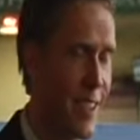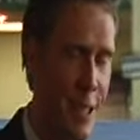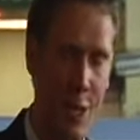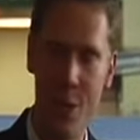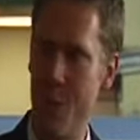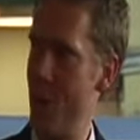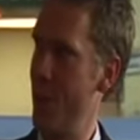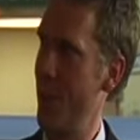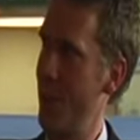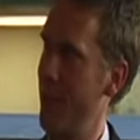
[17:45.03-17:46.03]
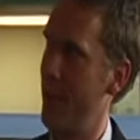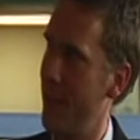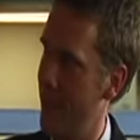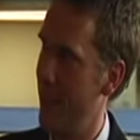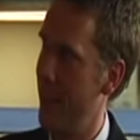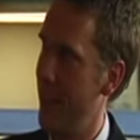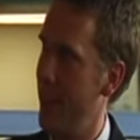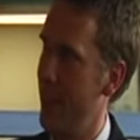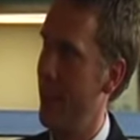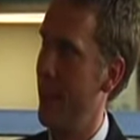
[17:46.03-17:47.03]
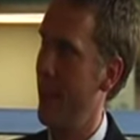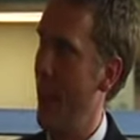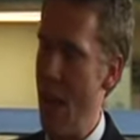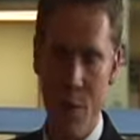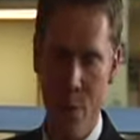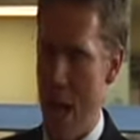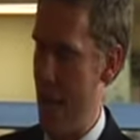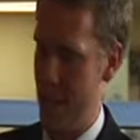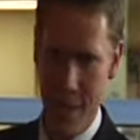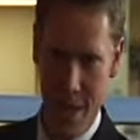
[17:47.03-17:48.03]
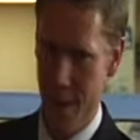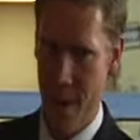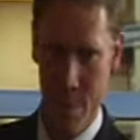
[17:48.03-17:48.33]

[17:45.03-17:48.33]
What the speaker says: This is a fascinating